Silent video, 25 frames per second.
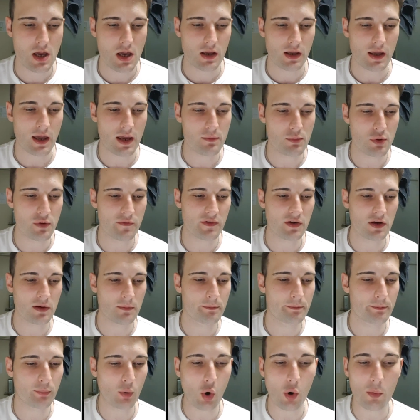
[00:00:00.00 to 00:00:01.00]
Okay, moving
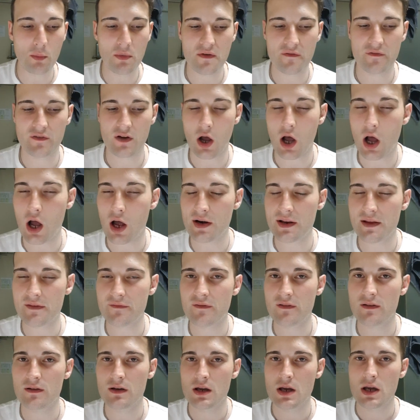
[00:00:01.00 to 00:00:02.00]
on.
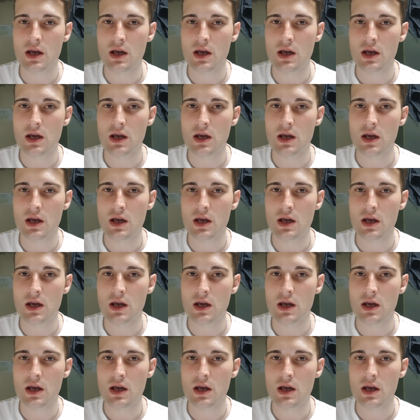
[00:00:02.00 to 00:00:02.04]
Bournemouth-Cardiff.